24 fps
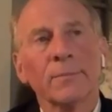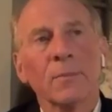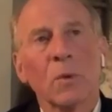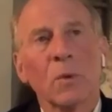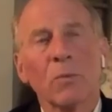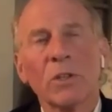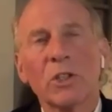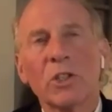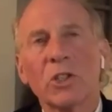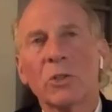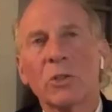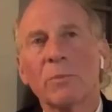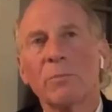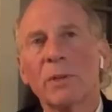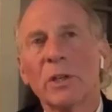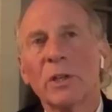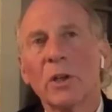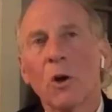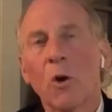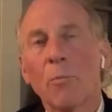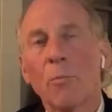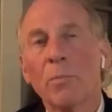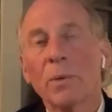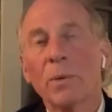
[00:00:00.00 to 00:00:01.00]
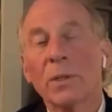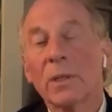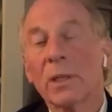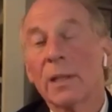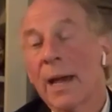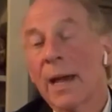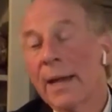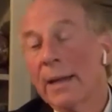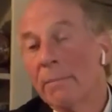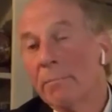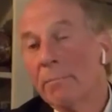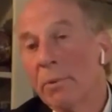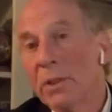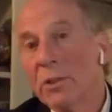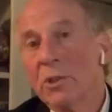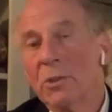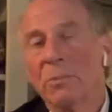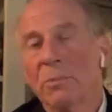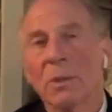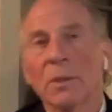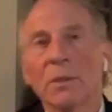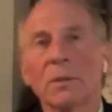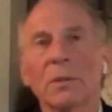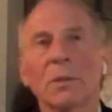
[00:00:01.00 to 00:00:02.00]
we should be open to that in
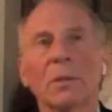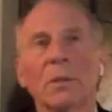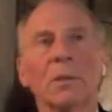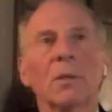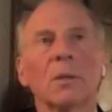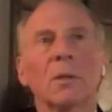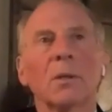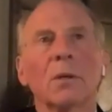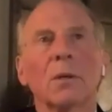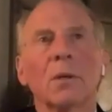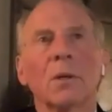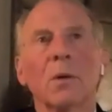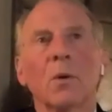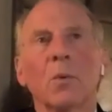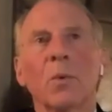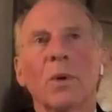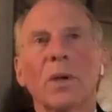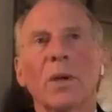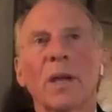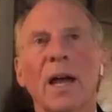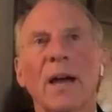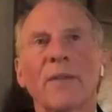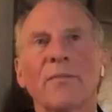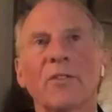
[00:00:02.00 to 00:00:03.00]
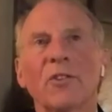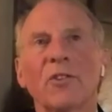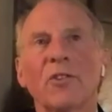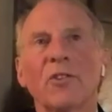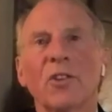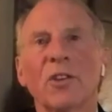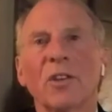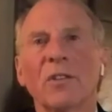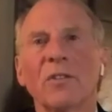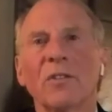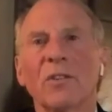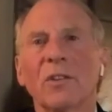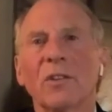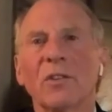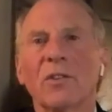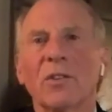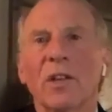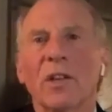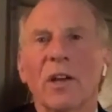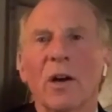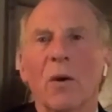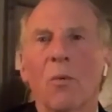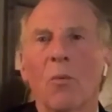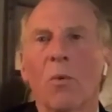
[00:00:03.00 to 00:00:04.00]
principle. We have to see in
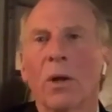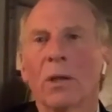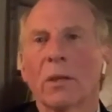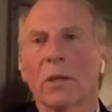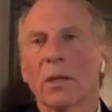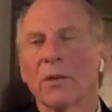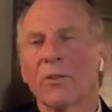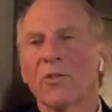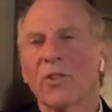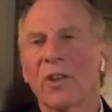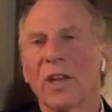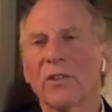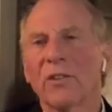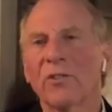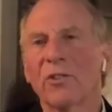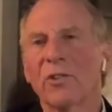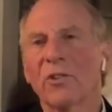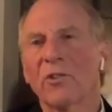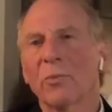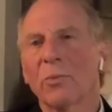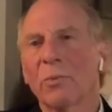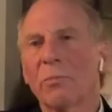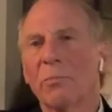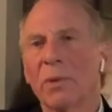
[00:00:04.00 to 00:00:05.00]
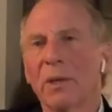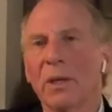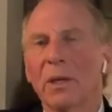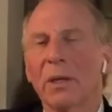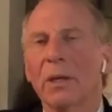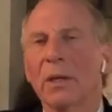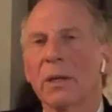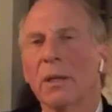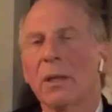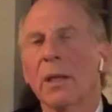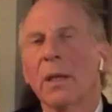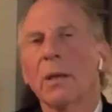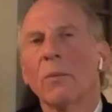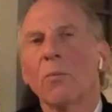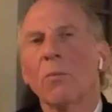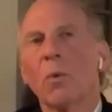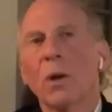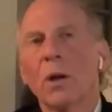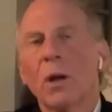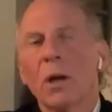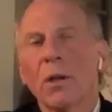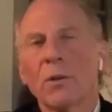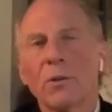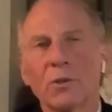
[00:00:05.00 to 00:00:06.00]
detail what the consensus would be, and then
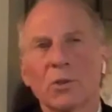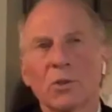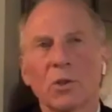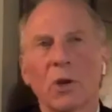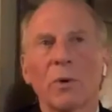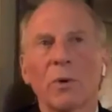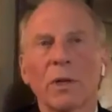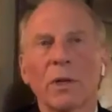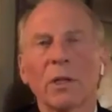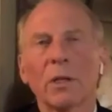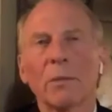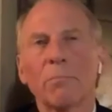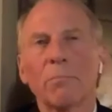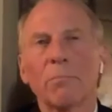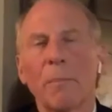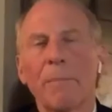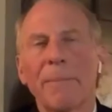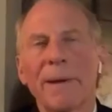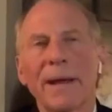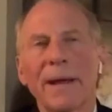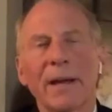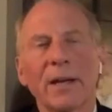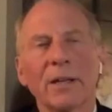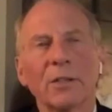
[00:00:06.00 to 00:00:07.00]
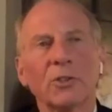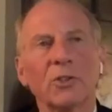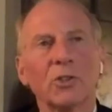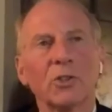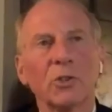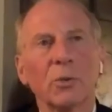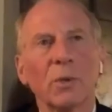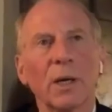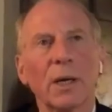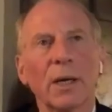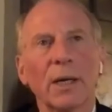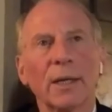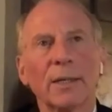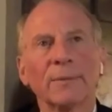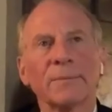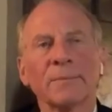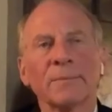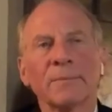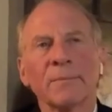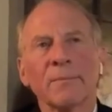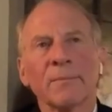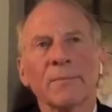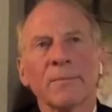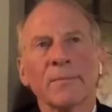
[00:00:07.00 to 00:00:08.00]
what others are really prepared to
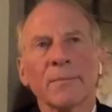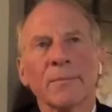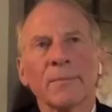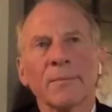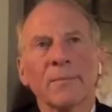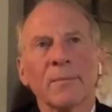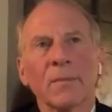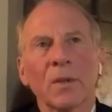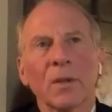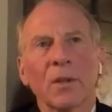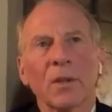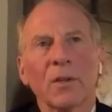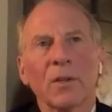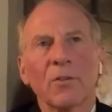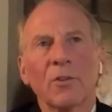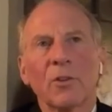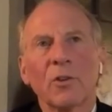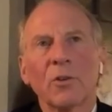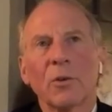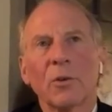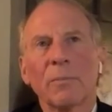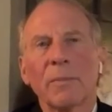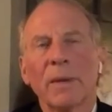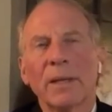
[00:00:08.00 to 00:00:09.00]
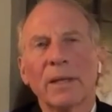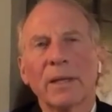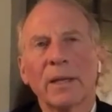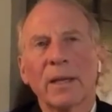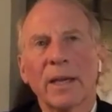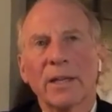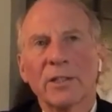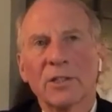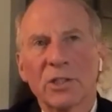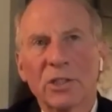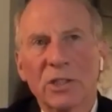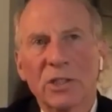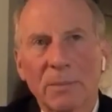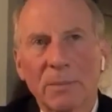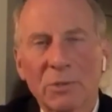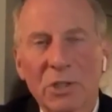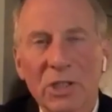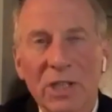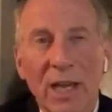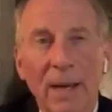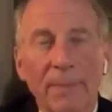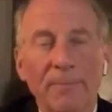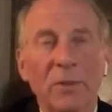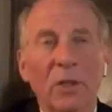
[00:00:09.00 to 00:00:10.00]
do. In many cases, I'm
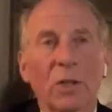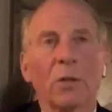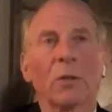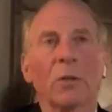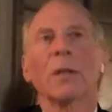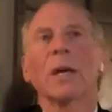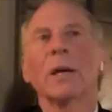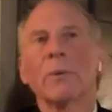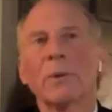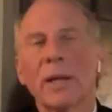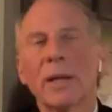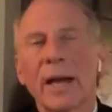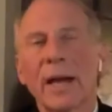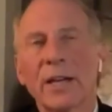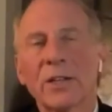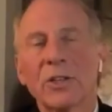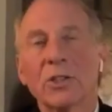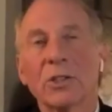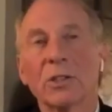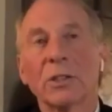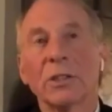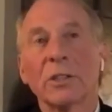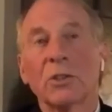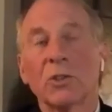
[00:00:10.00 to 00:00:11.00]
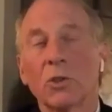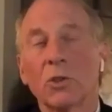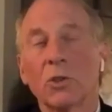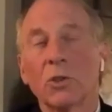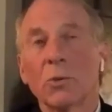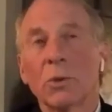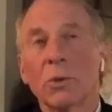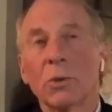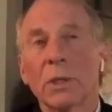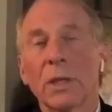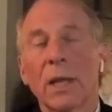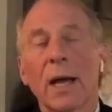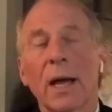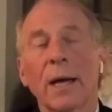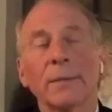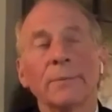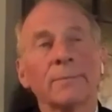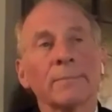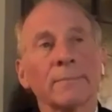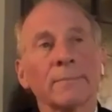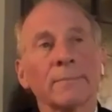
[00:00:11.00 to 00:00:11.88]
skeptical they would actually do a lot